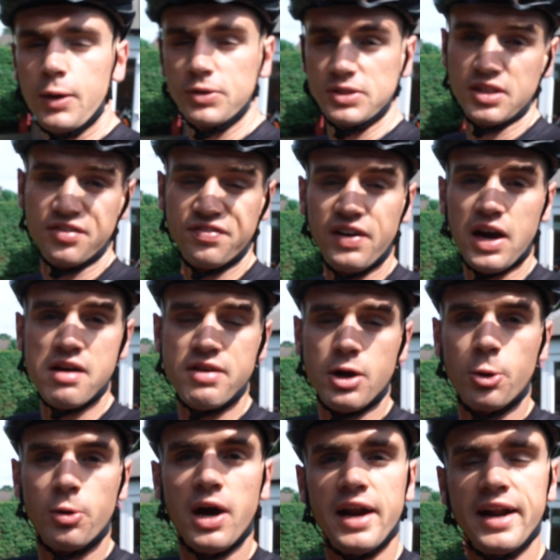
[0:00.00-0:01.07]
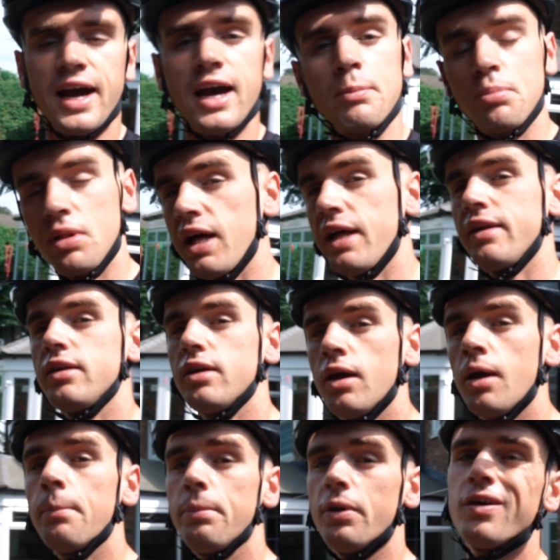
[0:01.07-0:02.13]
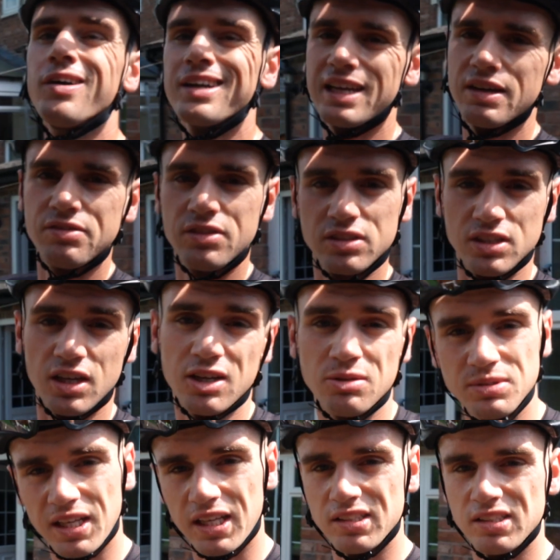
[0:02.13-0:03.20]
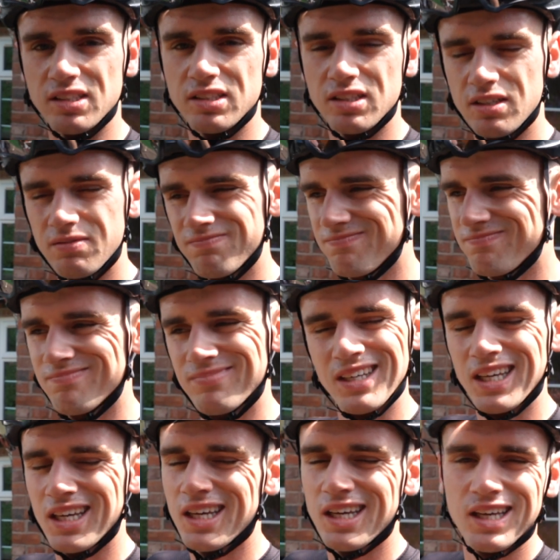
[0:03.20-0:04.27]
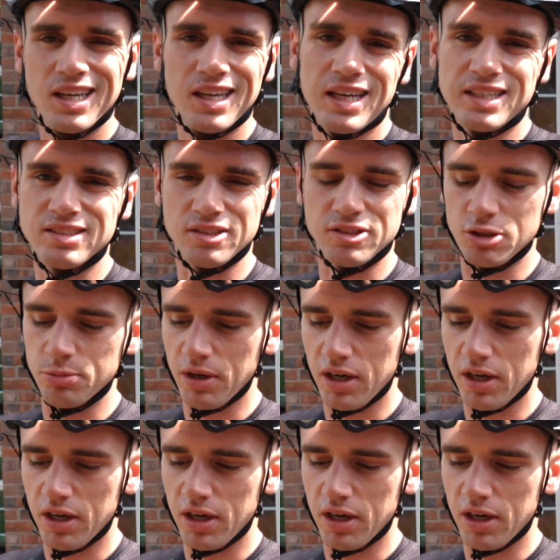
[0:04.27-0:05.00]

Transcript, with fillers: It wasn't the five hour ride I had planned, but given the circumstances, it's not too